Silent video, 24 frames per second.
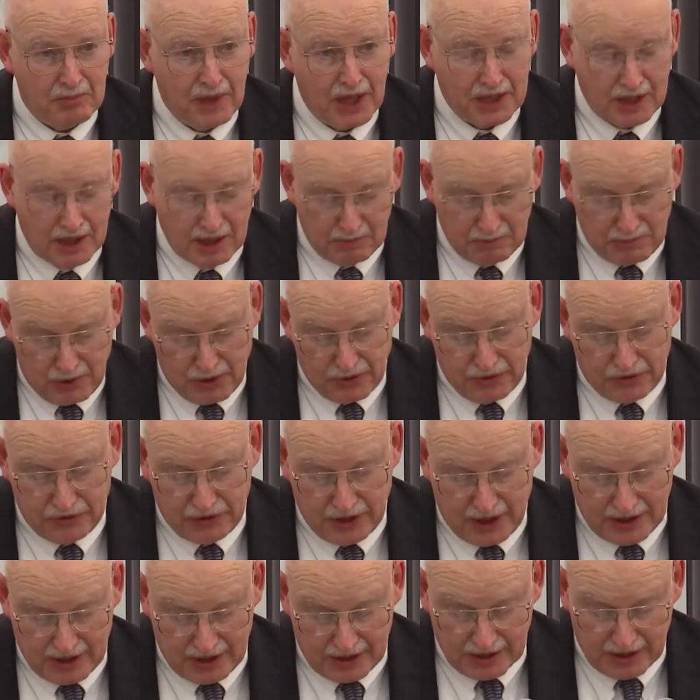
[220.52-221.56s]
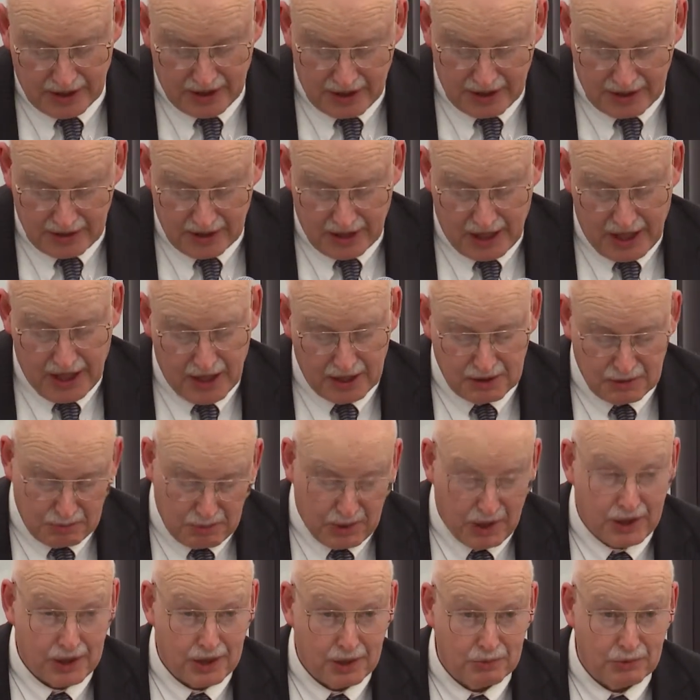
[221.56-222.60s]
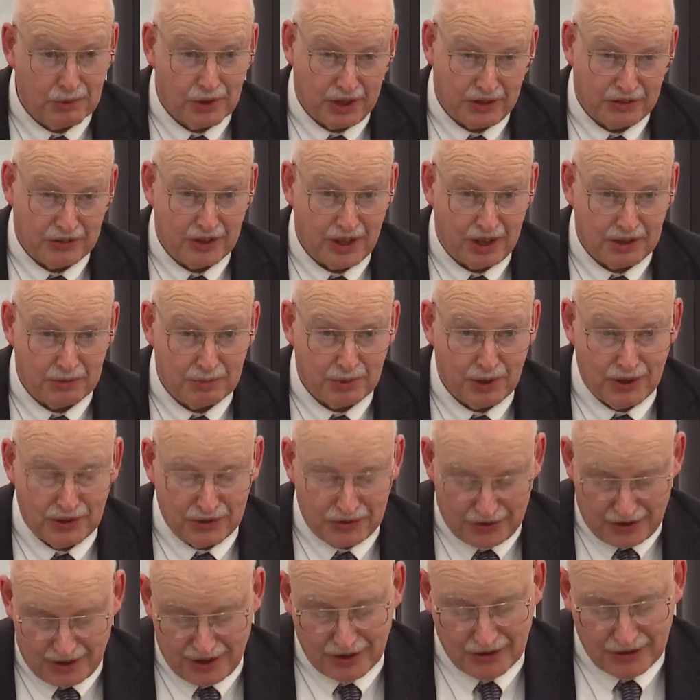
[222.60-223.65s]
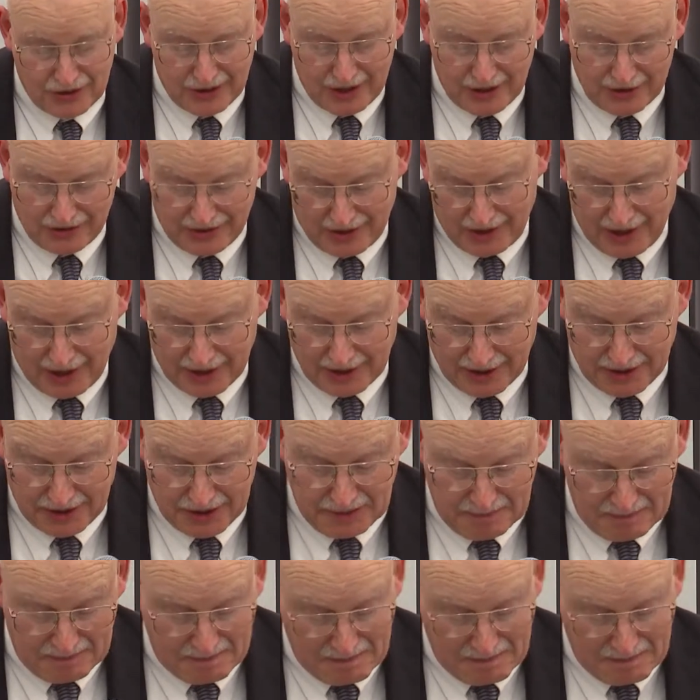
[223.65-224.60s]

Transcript: making both Jenny Lind and Barnum rich on the proceeds, incidentally.